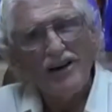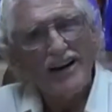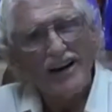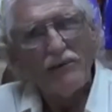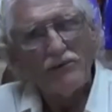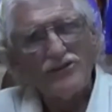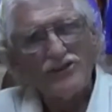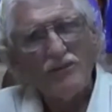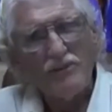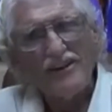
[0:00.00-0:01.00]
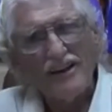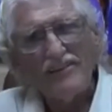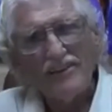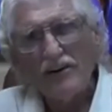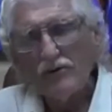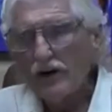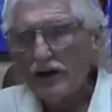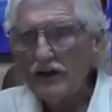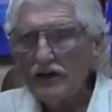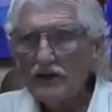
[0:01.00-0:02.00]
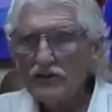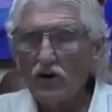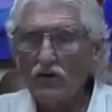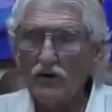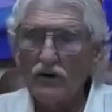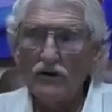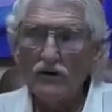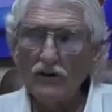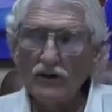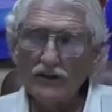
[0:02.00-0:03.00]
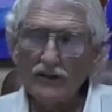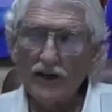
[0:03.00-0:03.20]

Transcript: like apples and stuff, but they're really, so look at